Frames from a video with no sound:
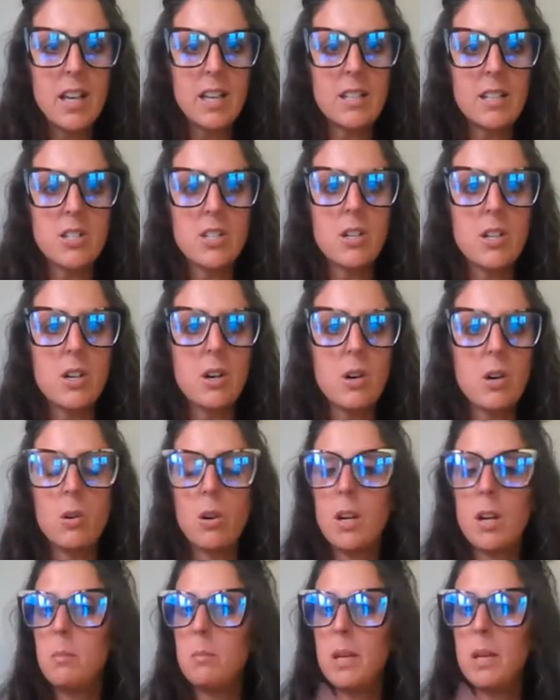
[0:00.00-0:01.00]
And so
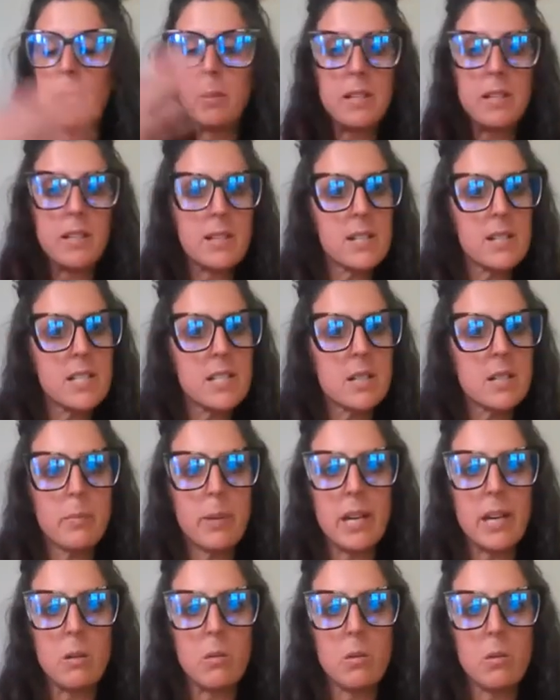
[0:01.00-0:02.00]
maybe it is in
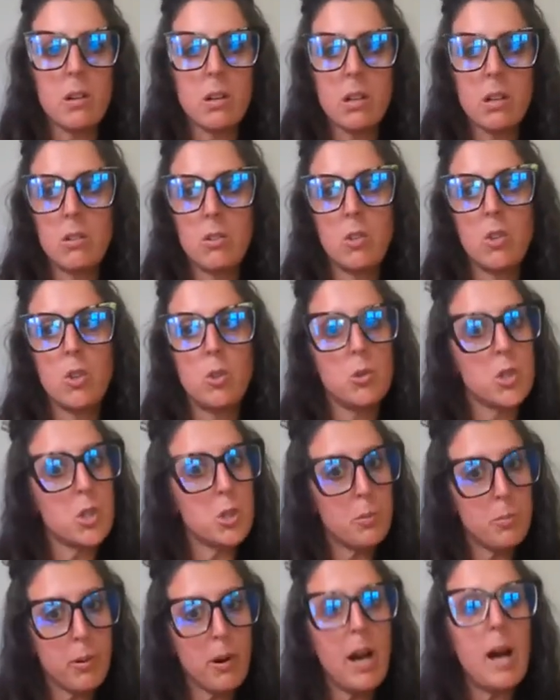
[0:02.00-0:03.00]
bite work. You
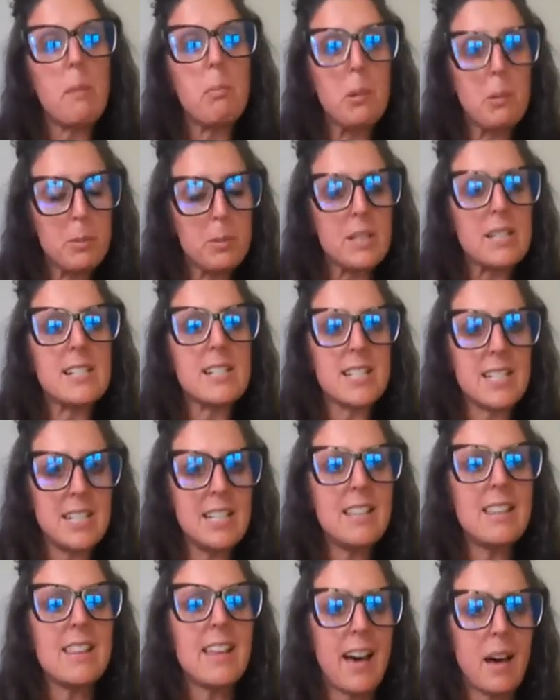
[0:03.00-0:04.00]
should probably
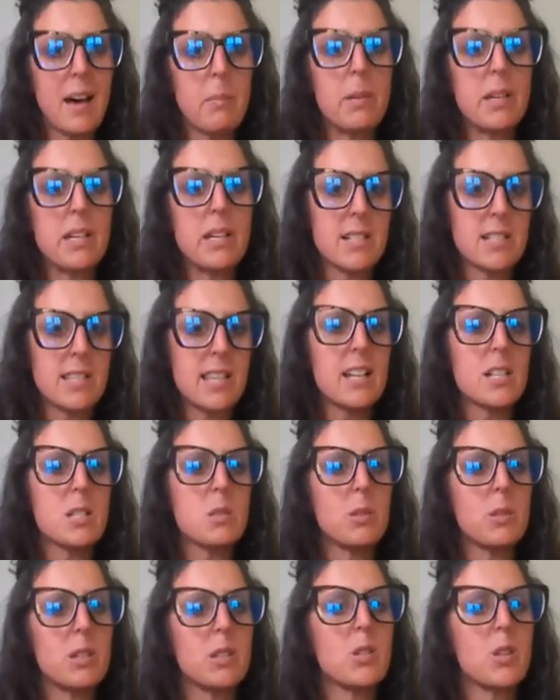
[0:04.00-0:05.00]
see that, because that's
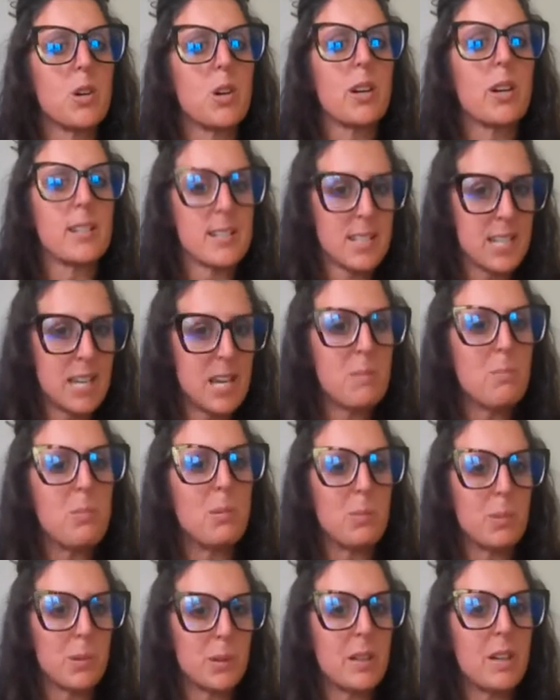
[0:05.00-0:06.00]
what the dog is
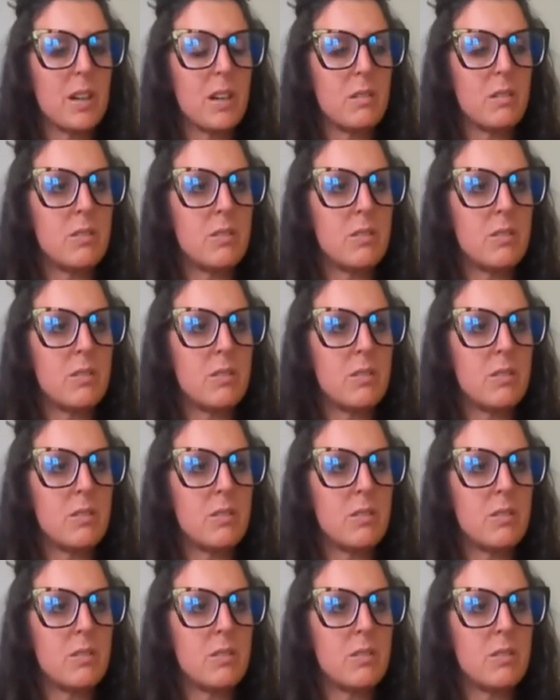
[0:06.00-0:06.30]
capable of.